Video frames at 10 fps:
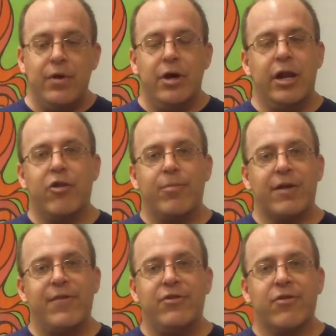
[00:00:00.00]
Another big
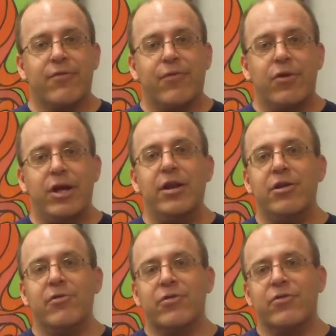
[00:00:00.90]
feature for end
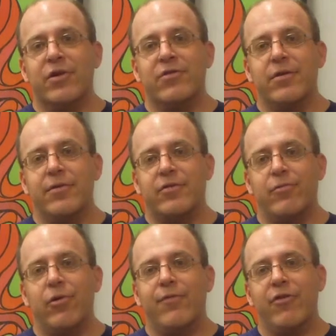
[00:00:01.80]
users is the
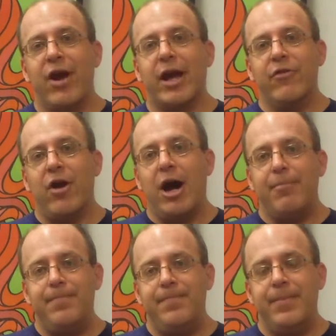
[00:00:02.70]
support for drag and drop.